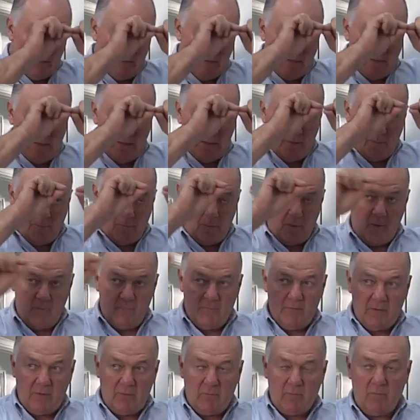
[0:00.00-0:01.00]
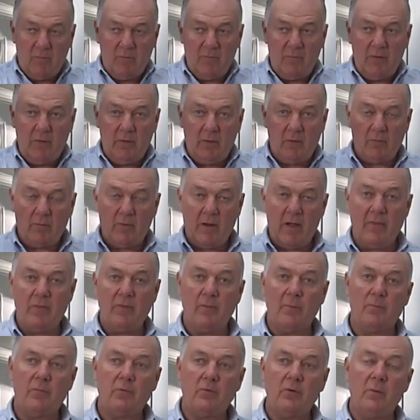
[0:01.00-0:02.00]
you can get a perfect reveal
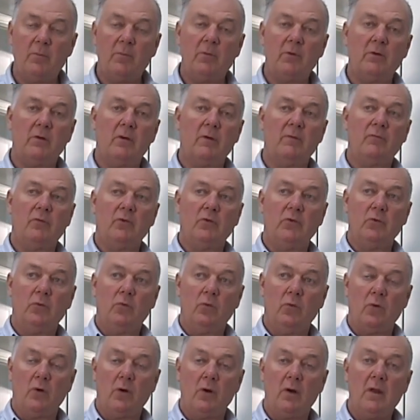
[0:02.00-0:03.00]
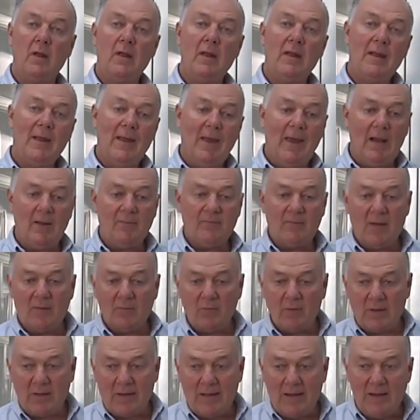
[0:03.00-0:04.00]
around the perimeter of the door. And if you
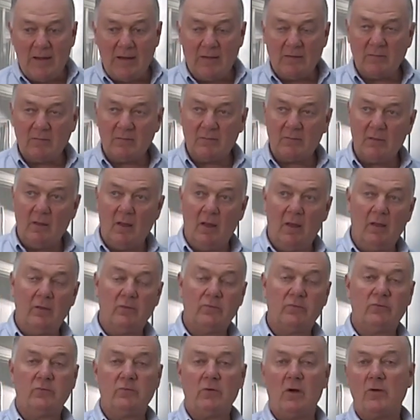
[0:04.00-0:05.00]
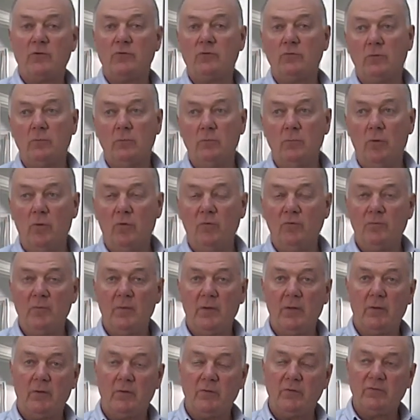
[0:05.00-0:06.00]
ever get any structural
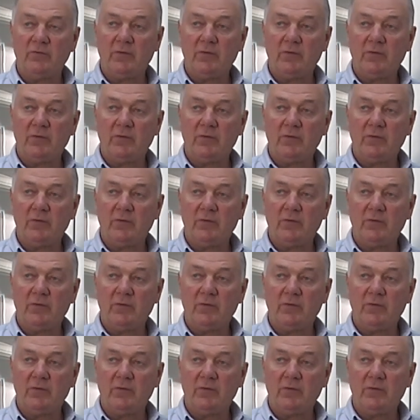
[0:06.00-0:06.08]
movement or